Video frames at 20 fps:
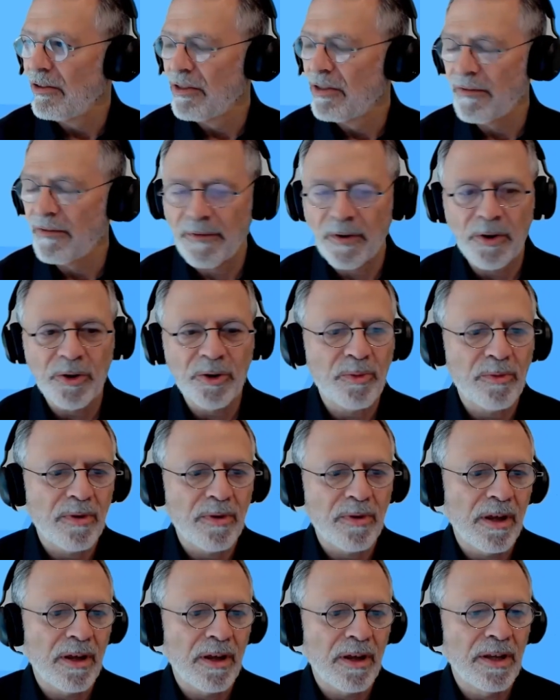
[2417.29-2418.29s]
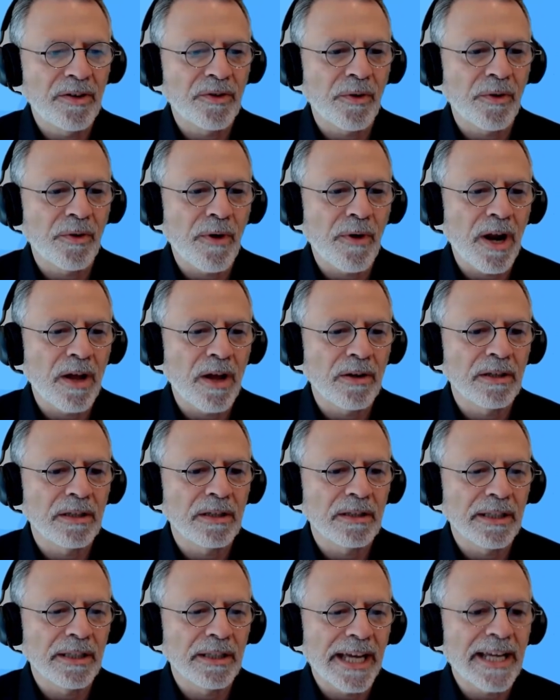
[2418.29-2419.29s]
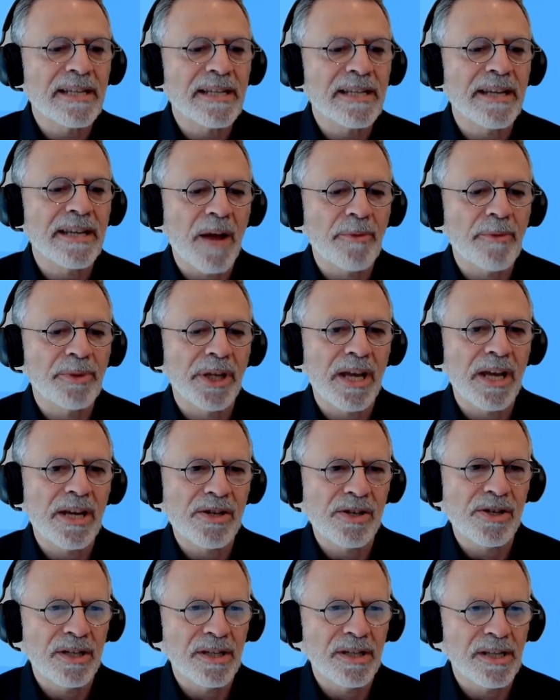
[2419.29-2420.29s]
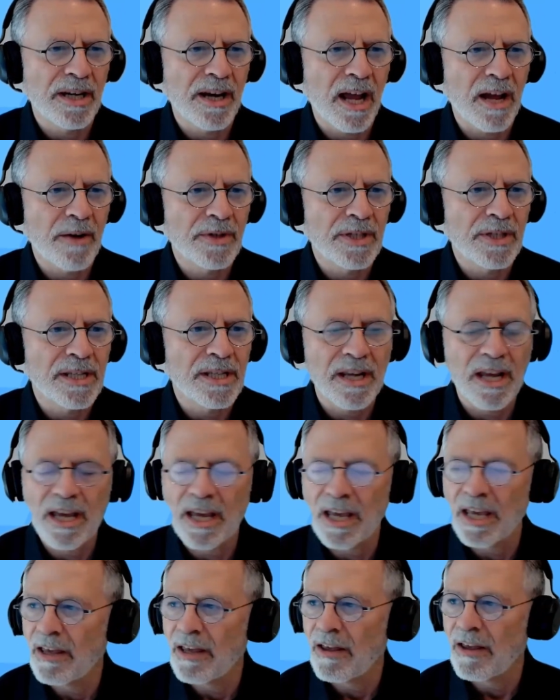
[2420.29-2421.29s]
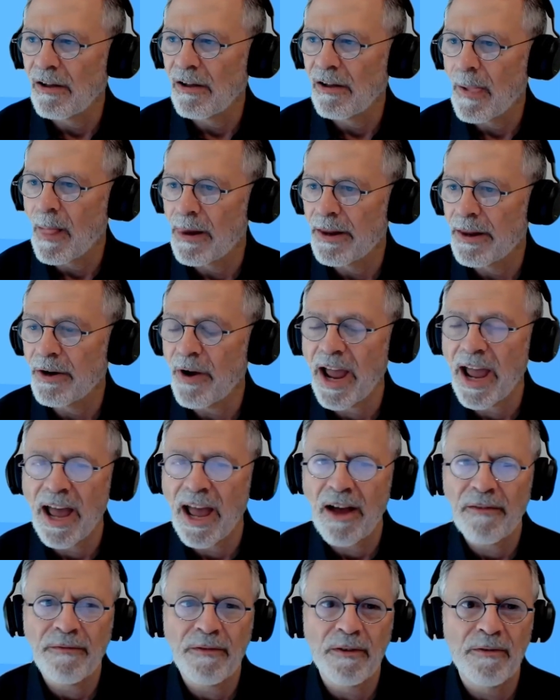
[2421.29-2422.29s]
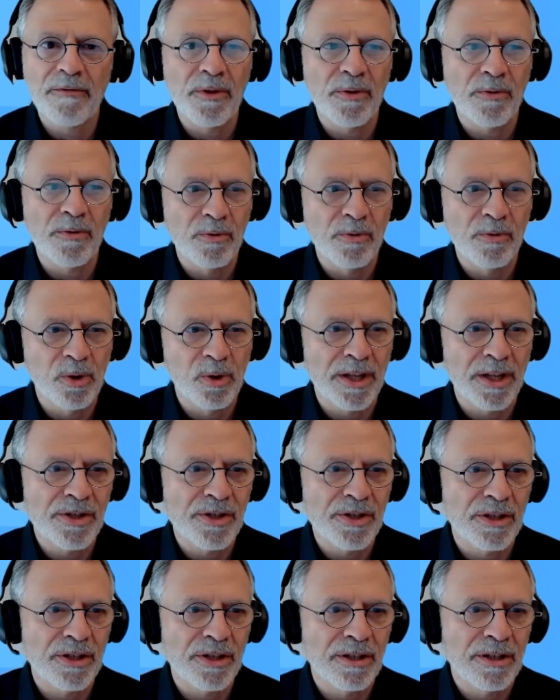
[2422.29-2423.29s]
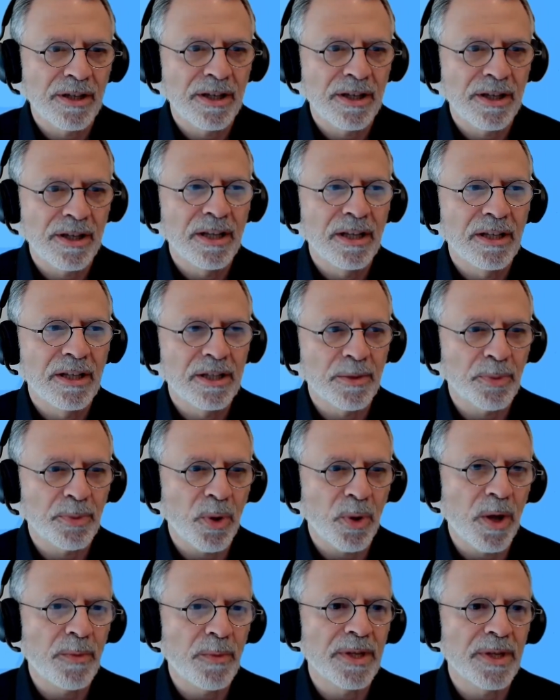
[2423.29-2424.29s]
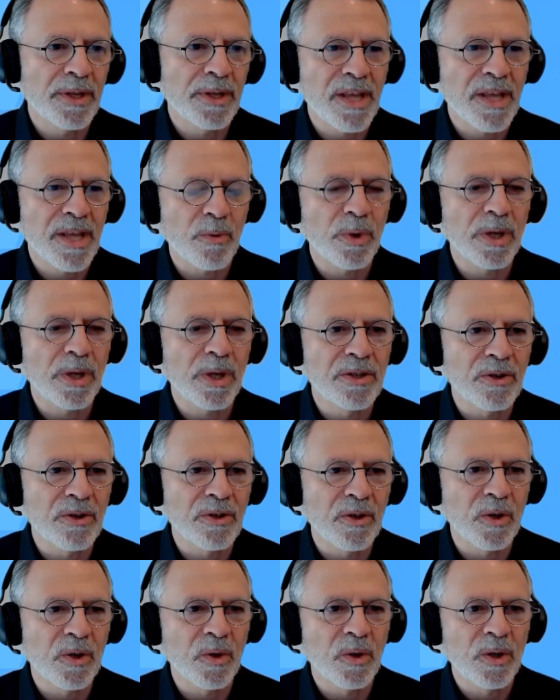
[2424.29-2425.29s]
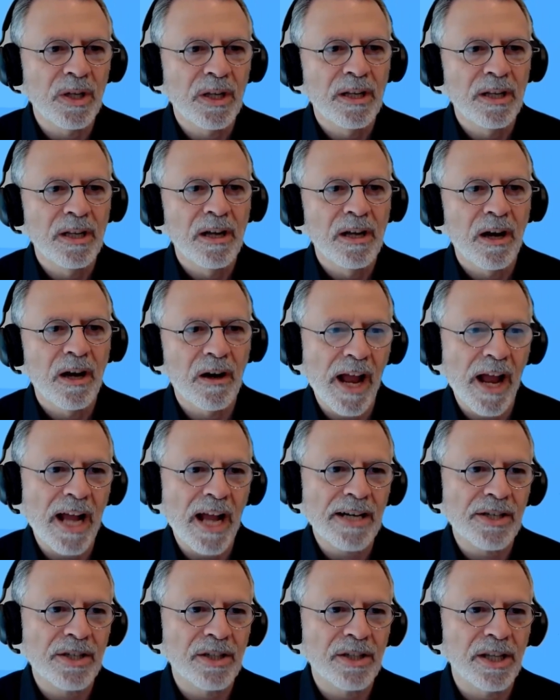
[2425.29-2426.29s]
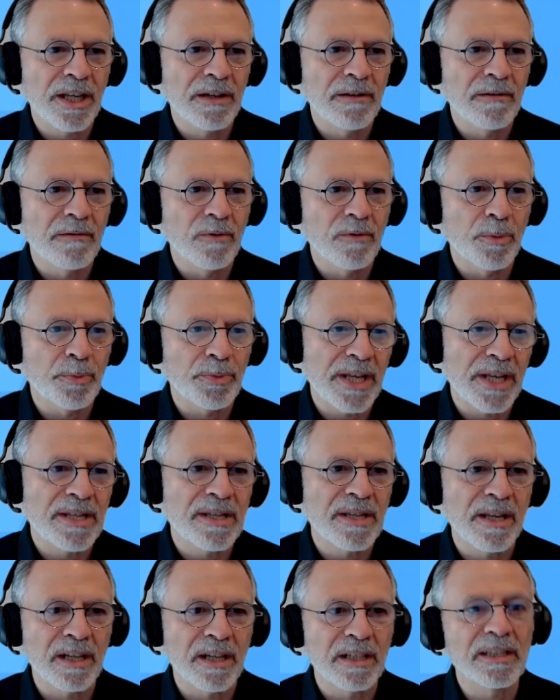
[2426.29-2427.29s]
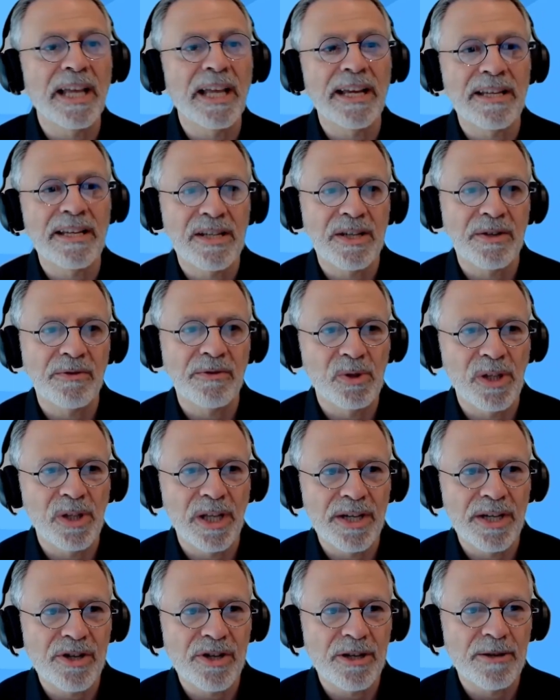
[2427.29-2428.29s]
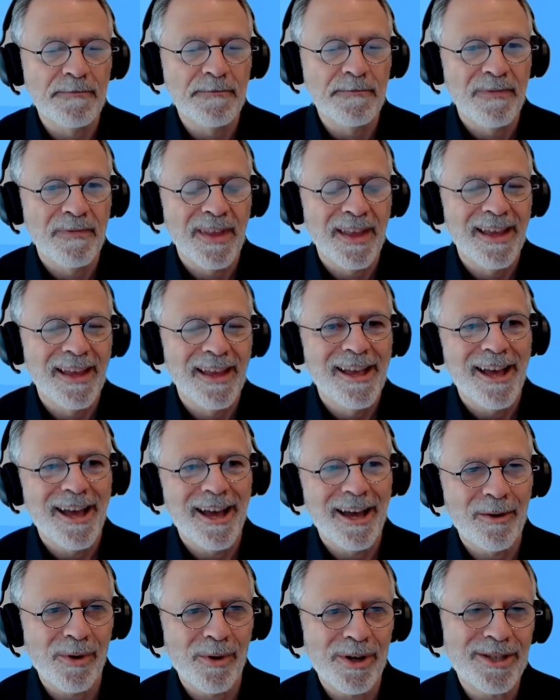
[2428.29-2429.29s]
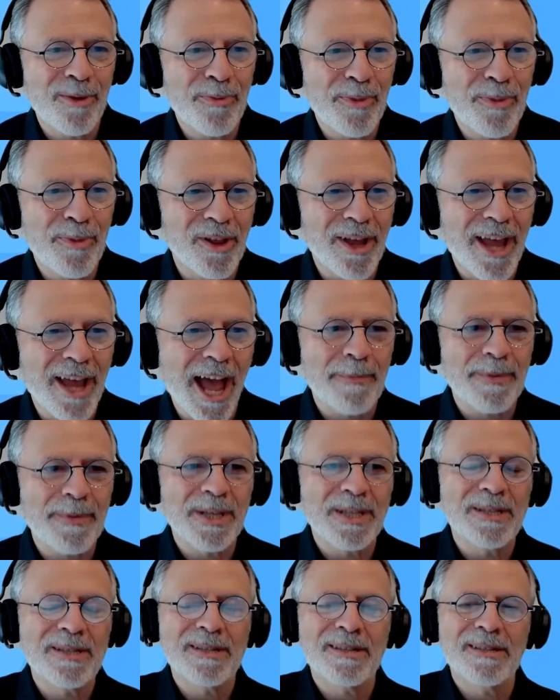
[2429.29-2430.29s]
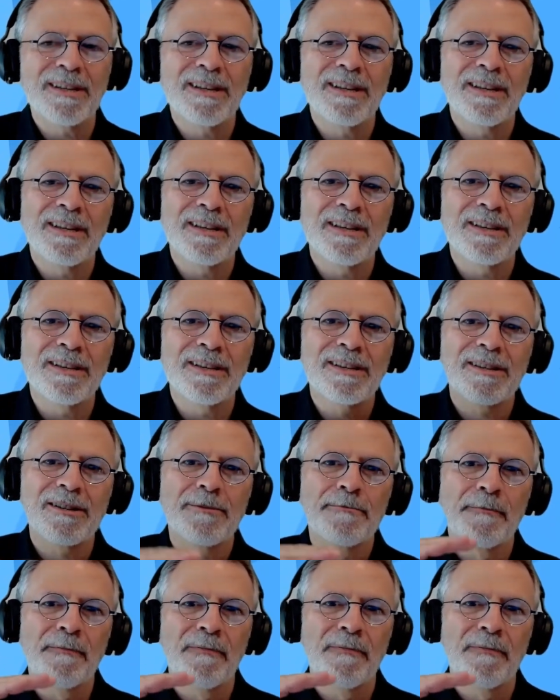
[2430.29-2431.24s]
the first is around legacy applications. And I would say, half of the rule engine deployments that we do are actually replacing a legacy rule engine. And what typically happens is